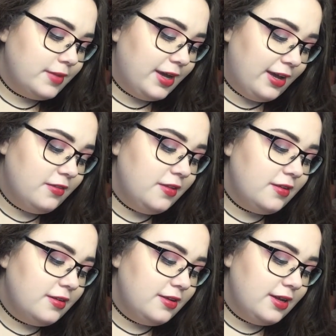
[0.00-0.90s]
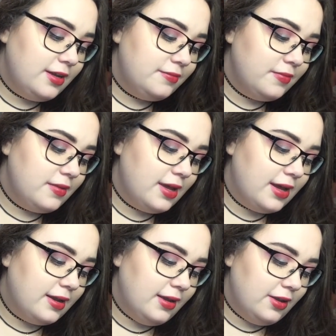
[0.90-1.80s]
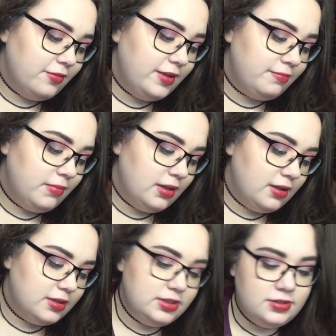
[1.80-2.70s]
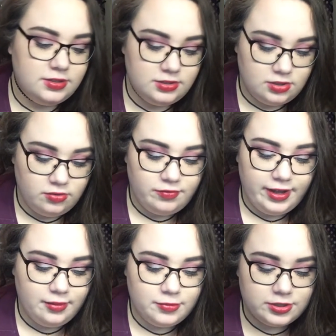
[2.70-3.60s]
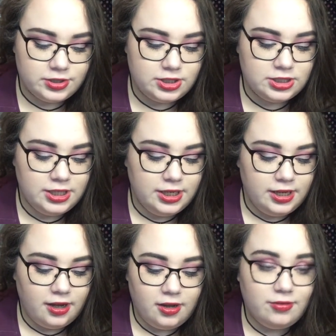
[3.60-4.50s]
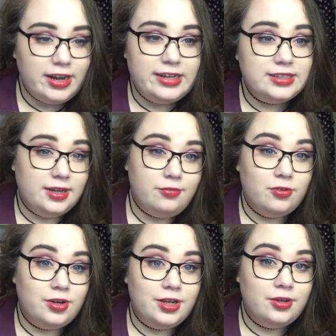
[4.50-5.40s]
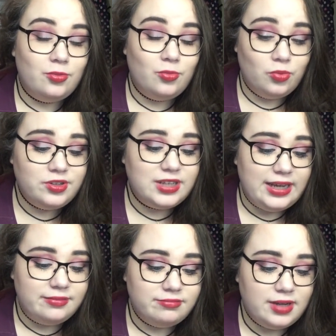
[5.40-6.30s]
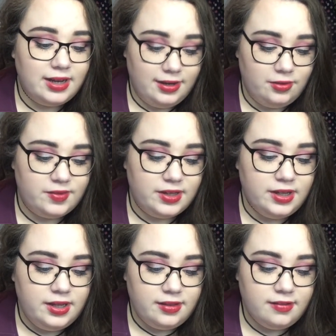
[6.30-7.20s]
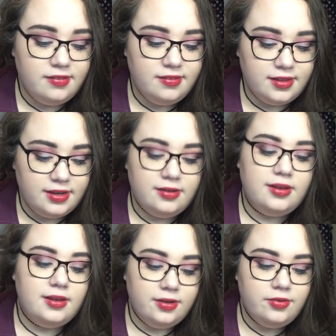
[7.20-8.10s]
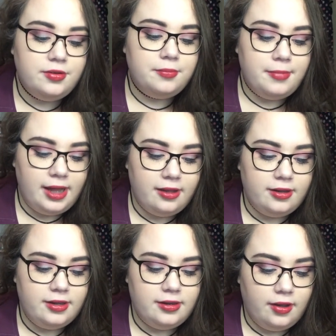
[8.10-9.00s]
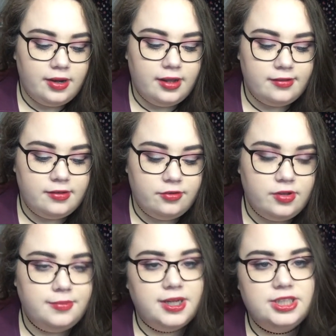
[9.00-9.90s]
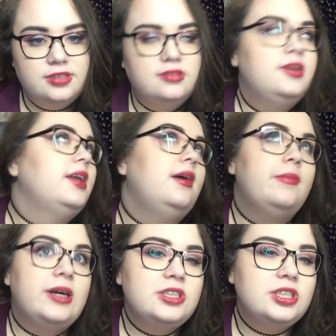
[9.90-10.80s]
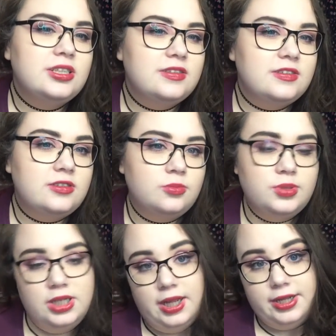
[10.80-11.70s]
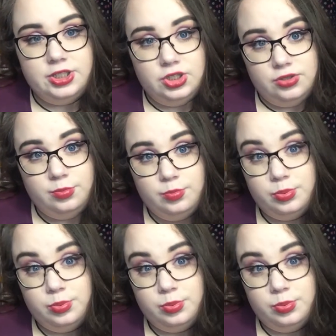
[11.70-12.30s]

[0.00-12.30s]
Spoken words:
I had this on today and I love it so feckin' much. Already, I've worn it one day and I love it. This is the Liquid Metal Long Lasting Cream Eyeshadow, and I imagine it's to be like a dupe